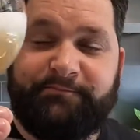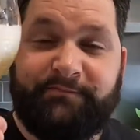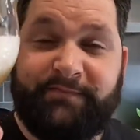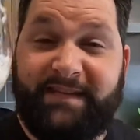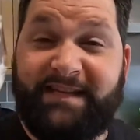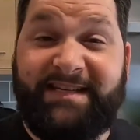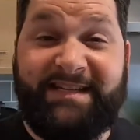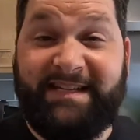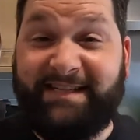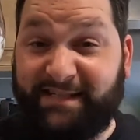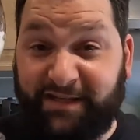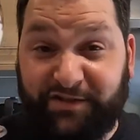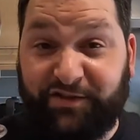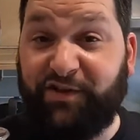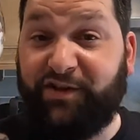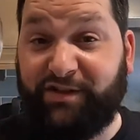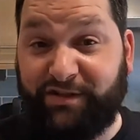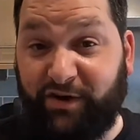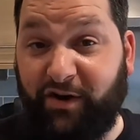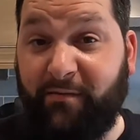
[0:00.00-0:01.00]
This is as
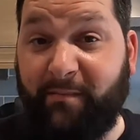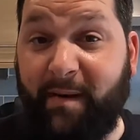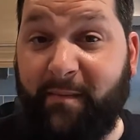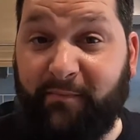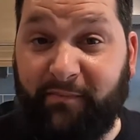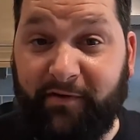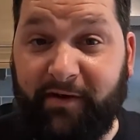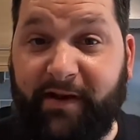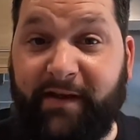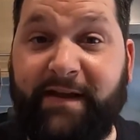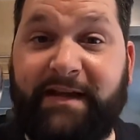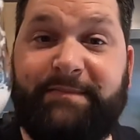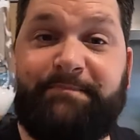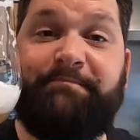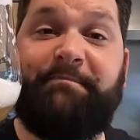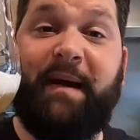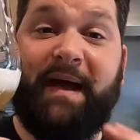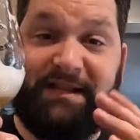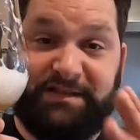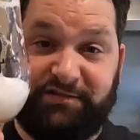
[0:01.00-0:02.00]
good as I remember it. It's
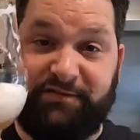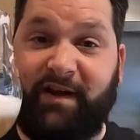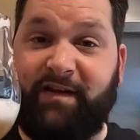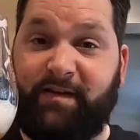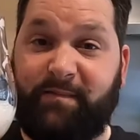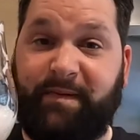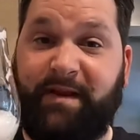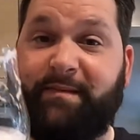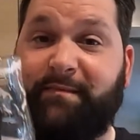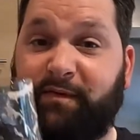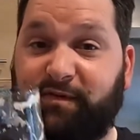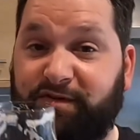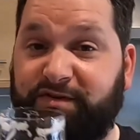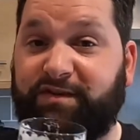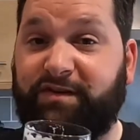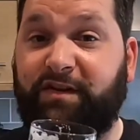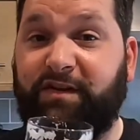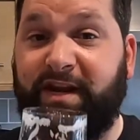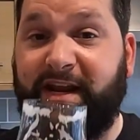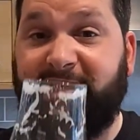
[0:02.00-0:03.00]
better at the Beer
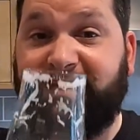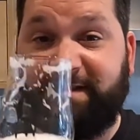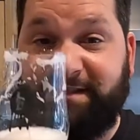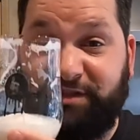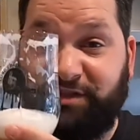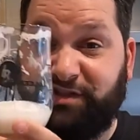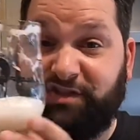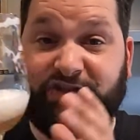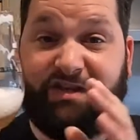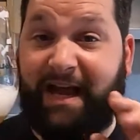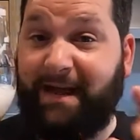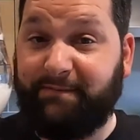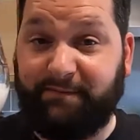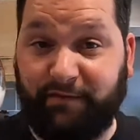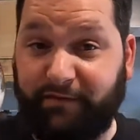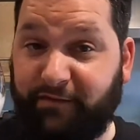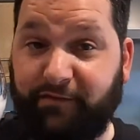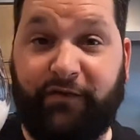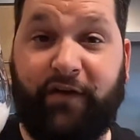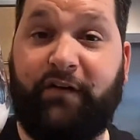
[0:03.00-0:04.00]
Monster than it is just
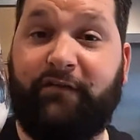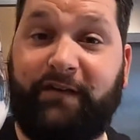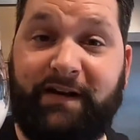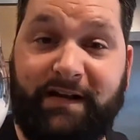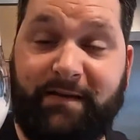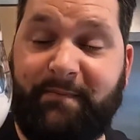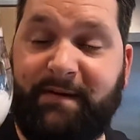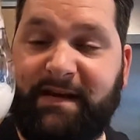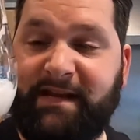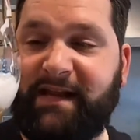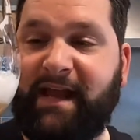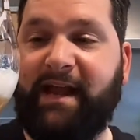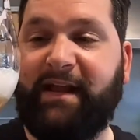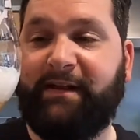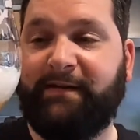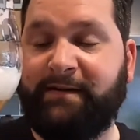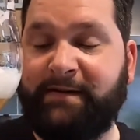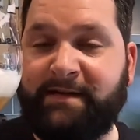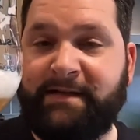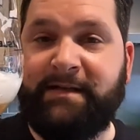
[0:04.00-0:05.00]
tapped off the 5-litre mini
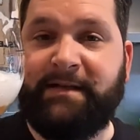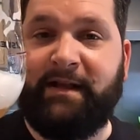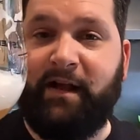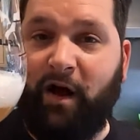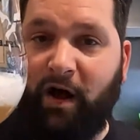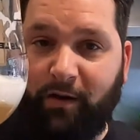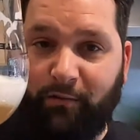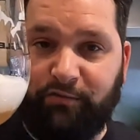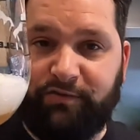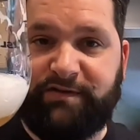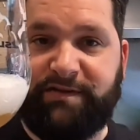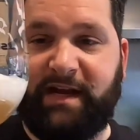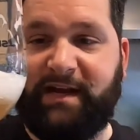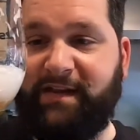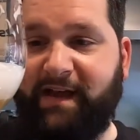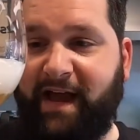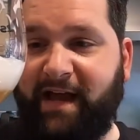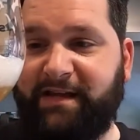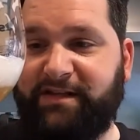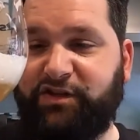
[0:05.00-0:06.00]
keg. I will
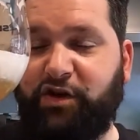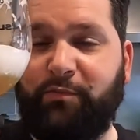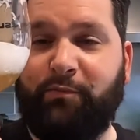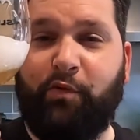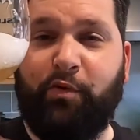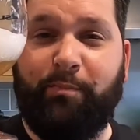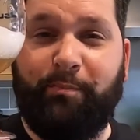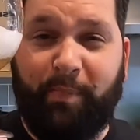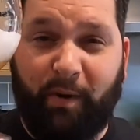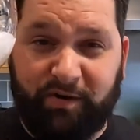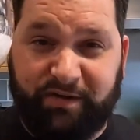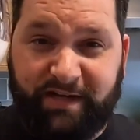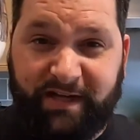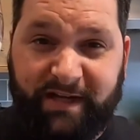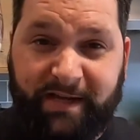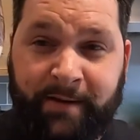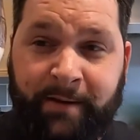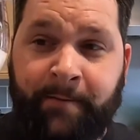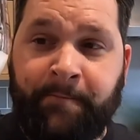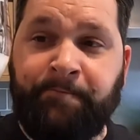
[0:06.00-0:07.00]
say that. It's got more
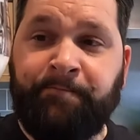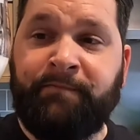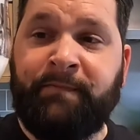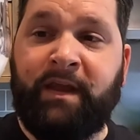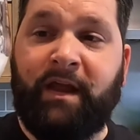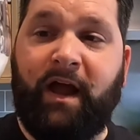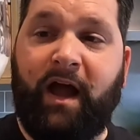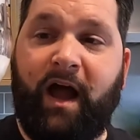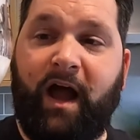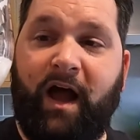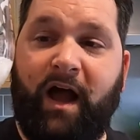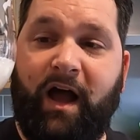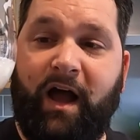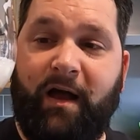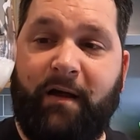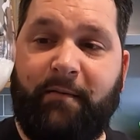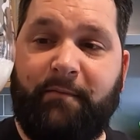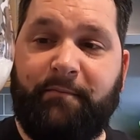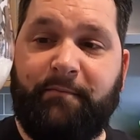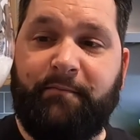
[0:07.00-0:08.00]
body.
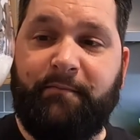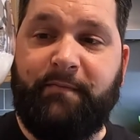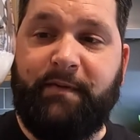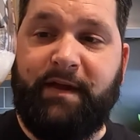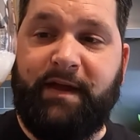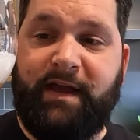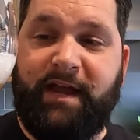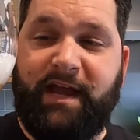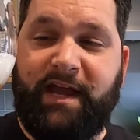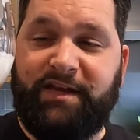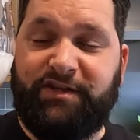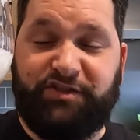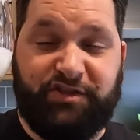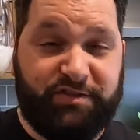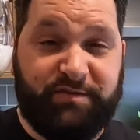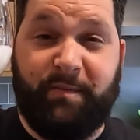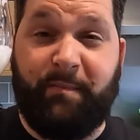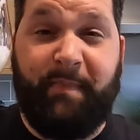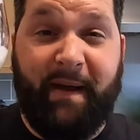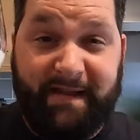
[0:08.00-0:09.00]
It's
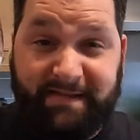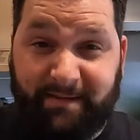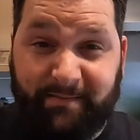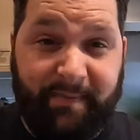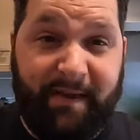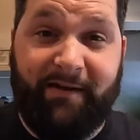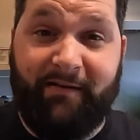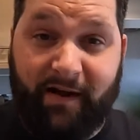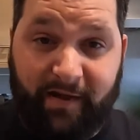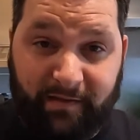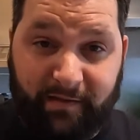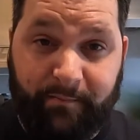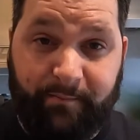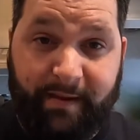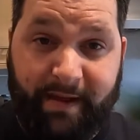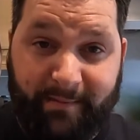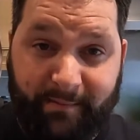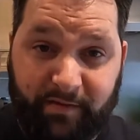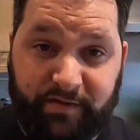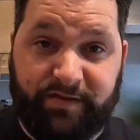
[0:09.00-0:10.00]
just a better beer at the
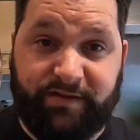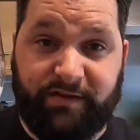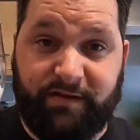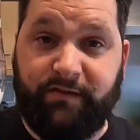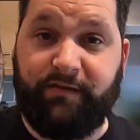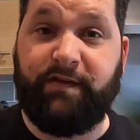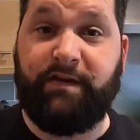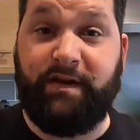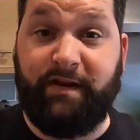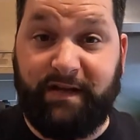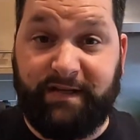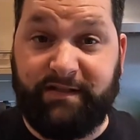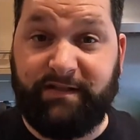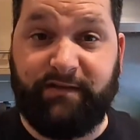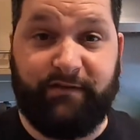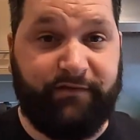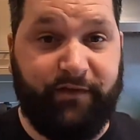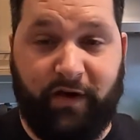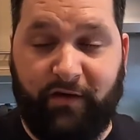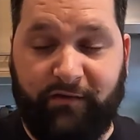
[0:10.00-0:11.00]
Beer Monster than it
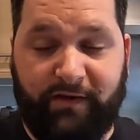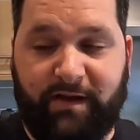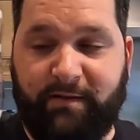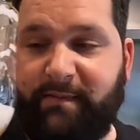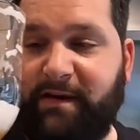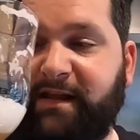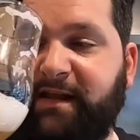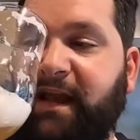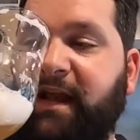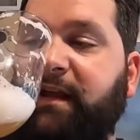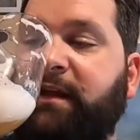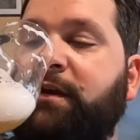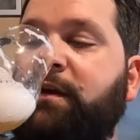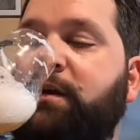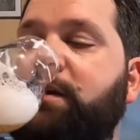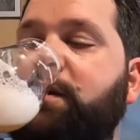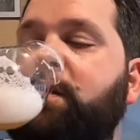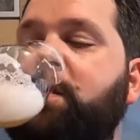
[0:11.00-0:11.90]
is the 5-litre mini keg.